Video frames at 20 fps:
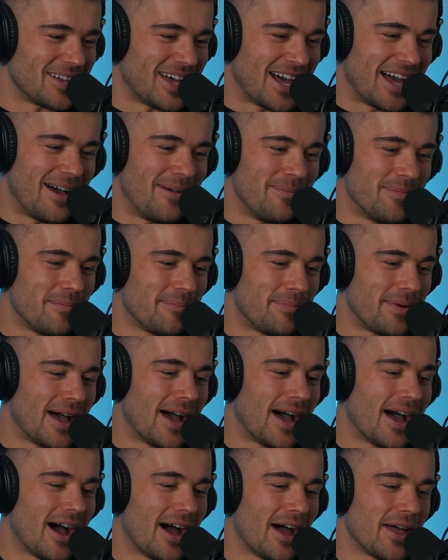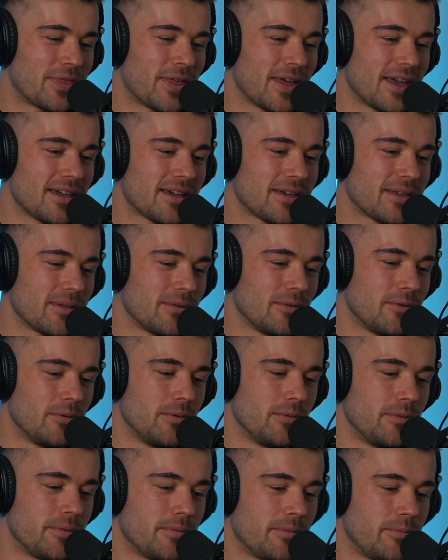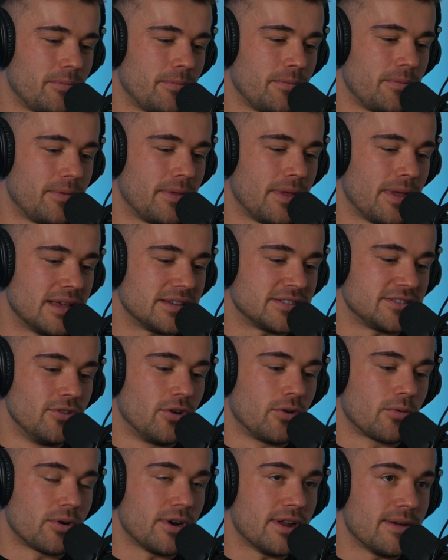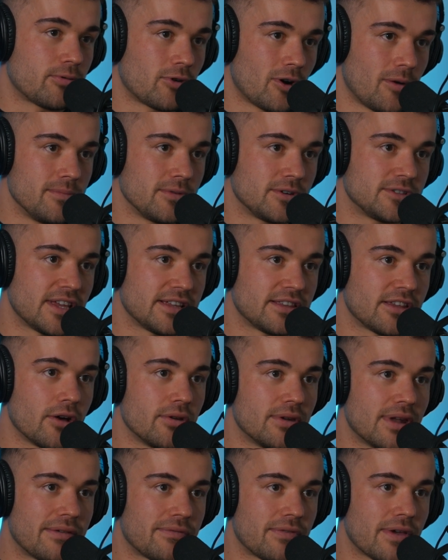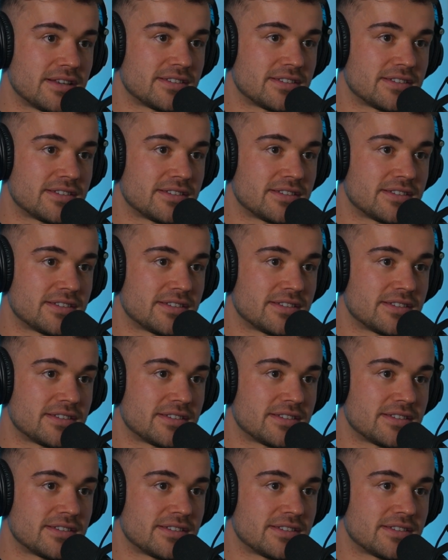But I think it's not really a problem because they don't have.